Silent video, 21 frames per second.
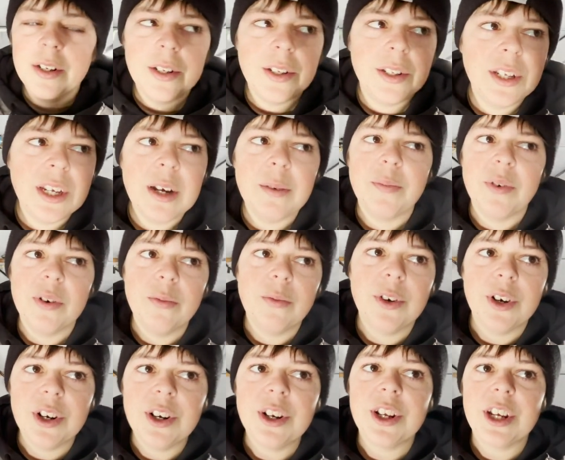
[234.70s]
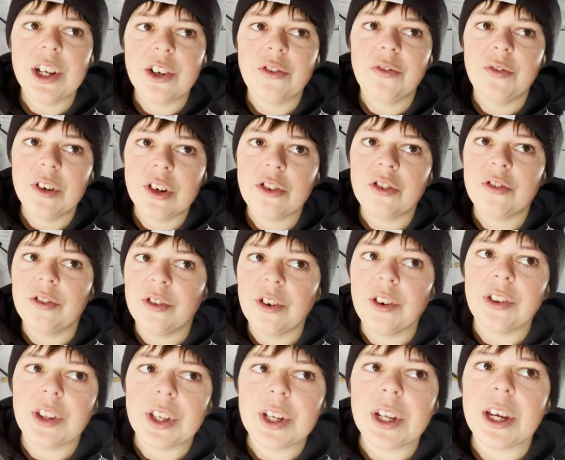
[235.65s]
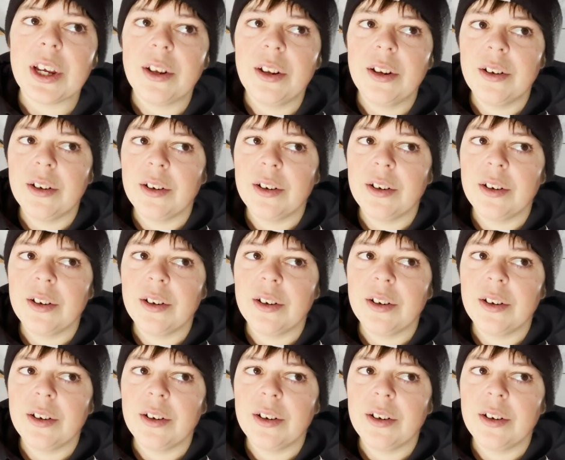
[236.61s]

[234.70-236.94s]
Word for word: Yeah, but we're gonna catch fish during the day.